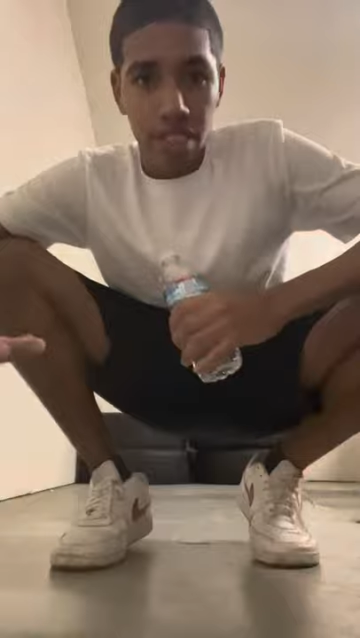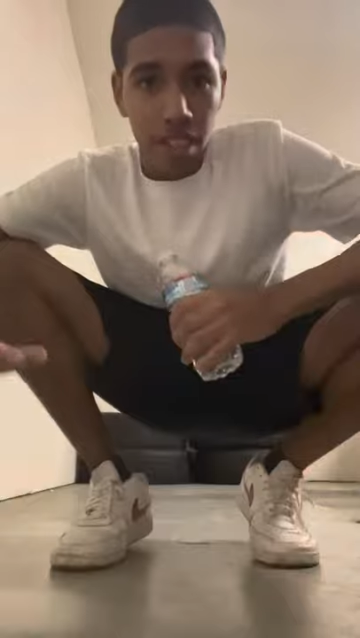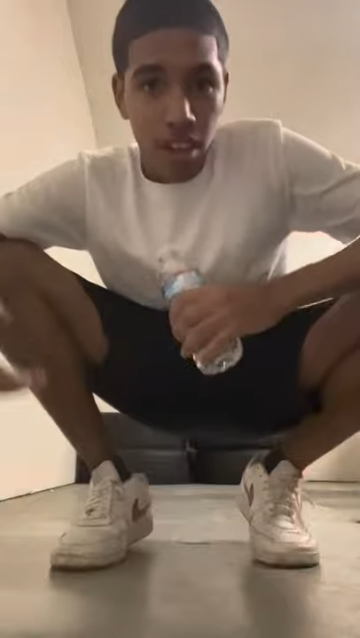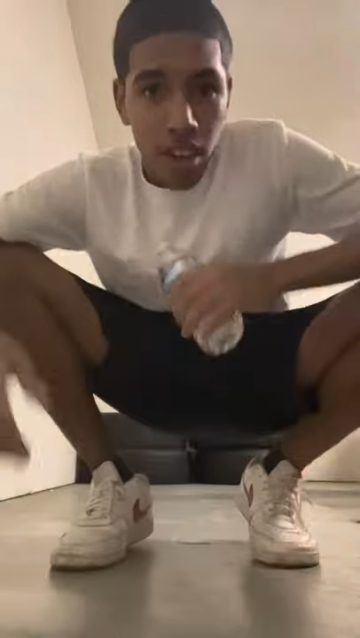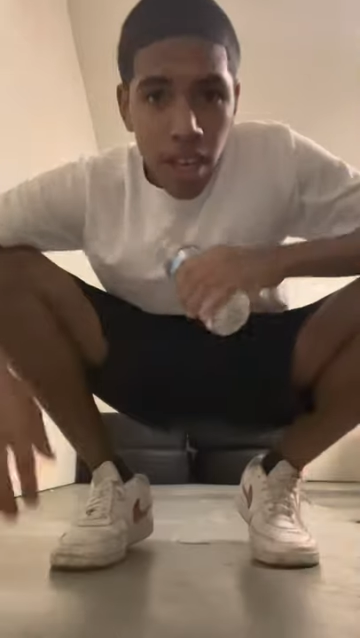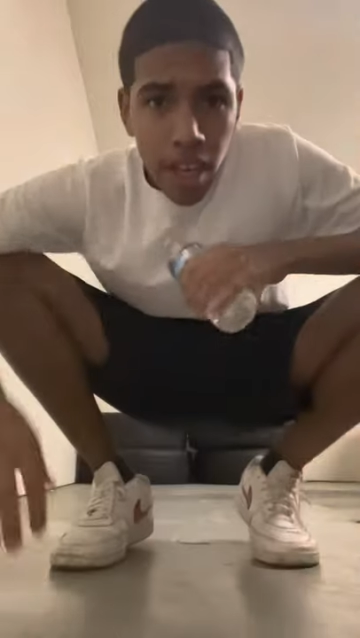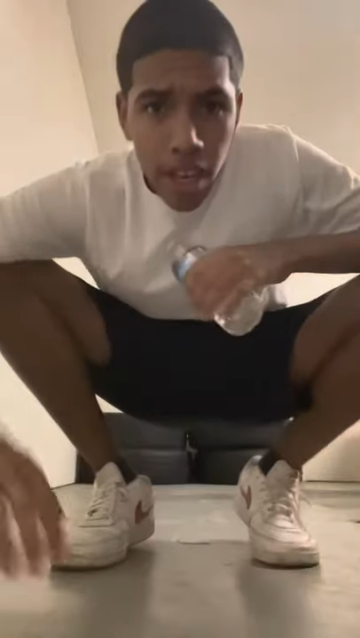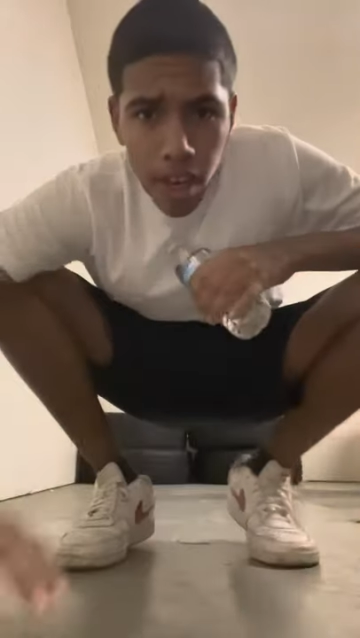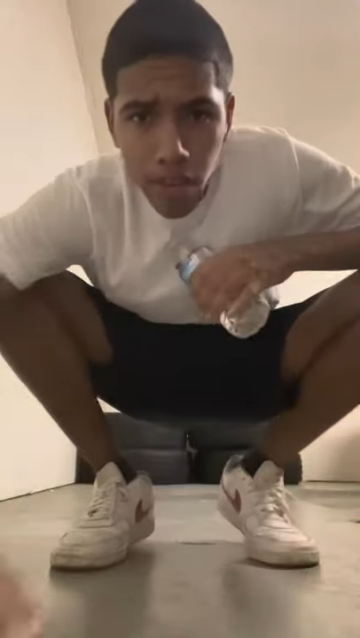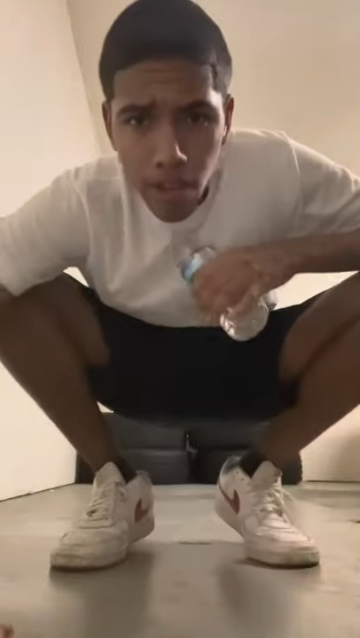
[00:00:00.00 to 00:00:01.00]
to y'all
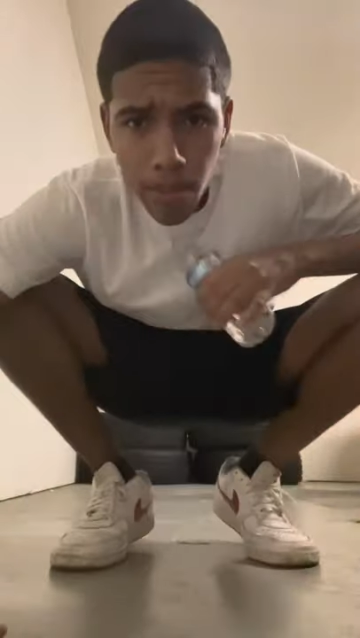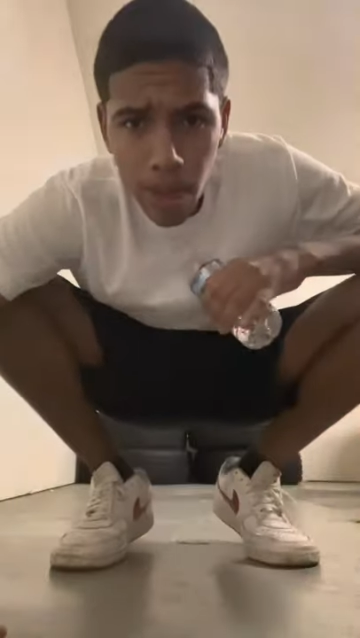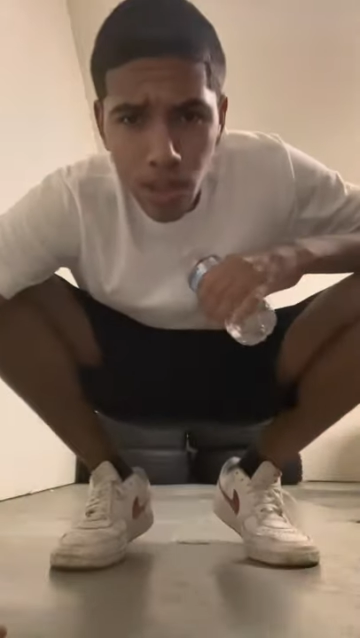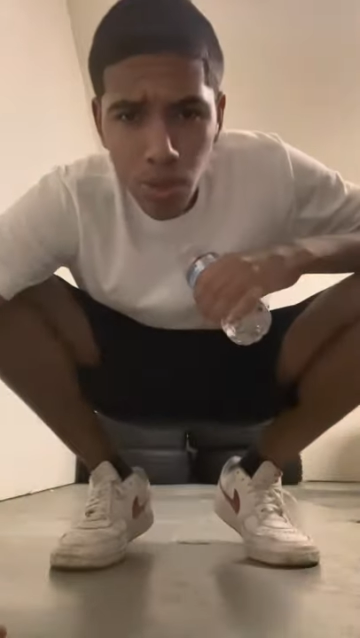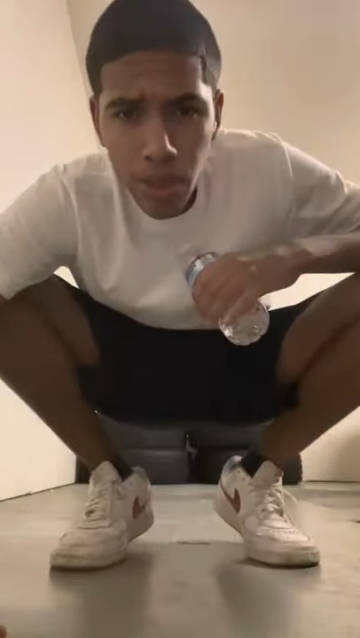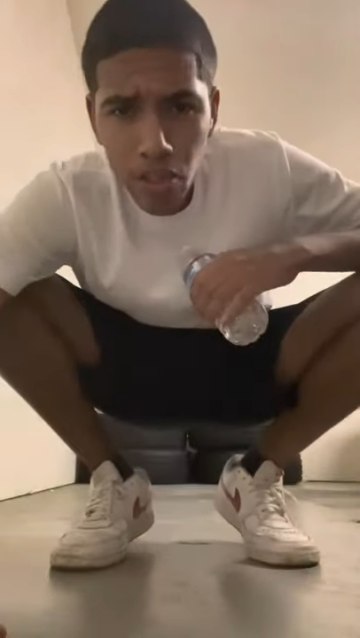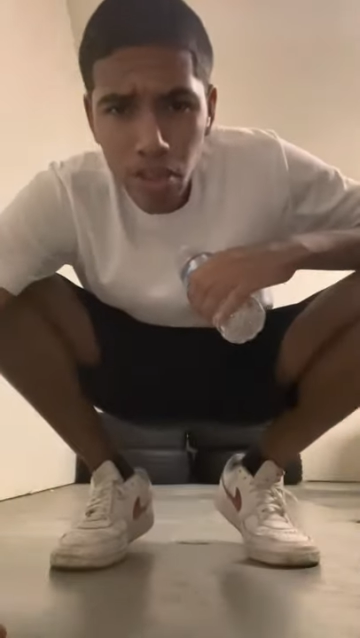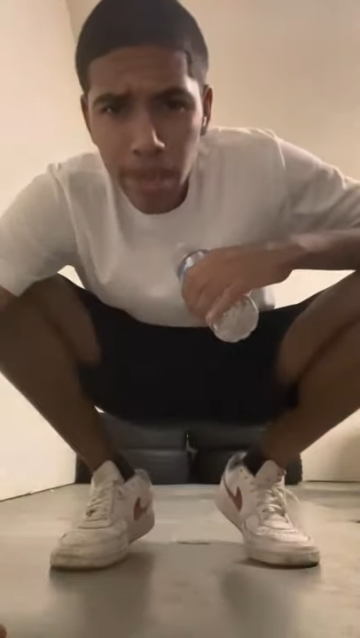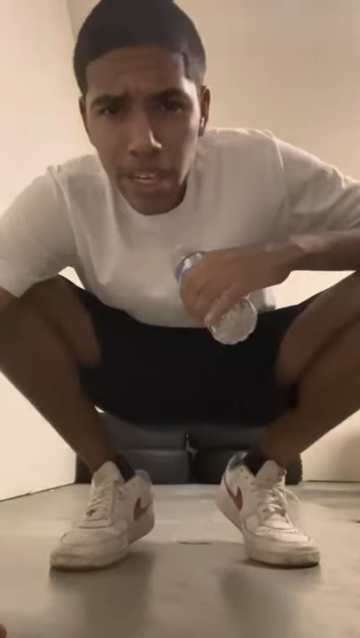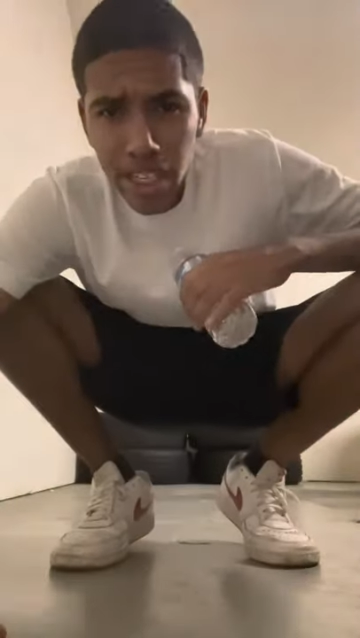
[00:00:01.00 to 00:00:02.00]
for about 23
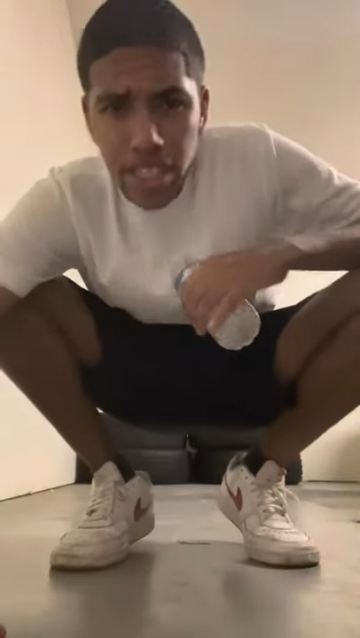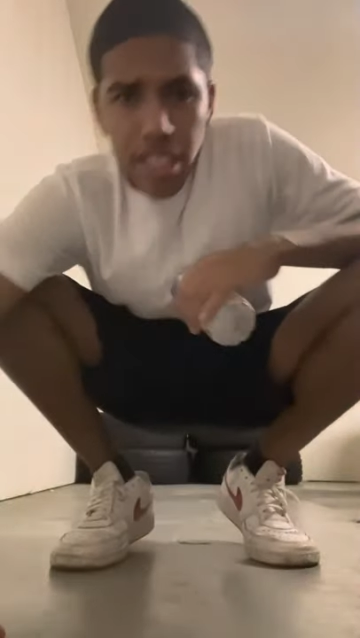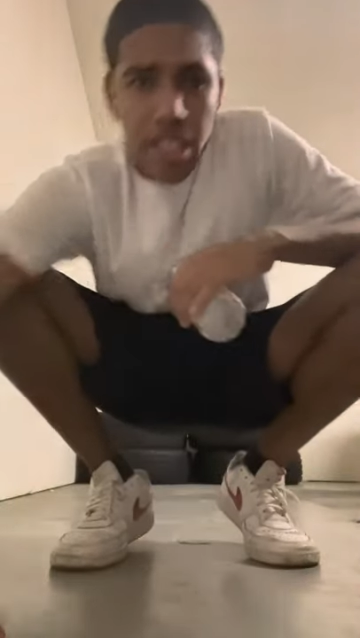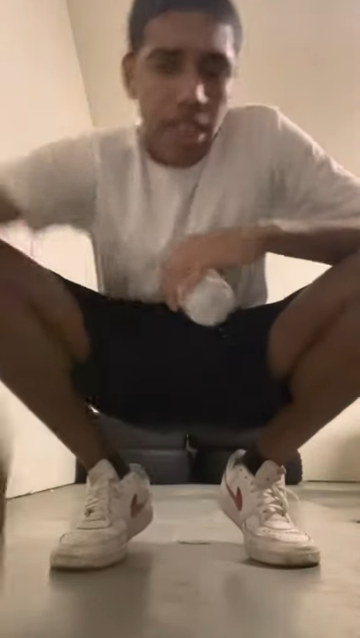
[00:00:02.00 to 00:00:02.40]
minutes,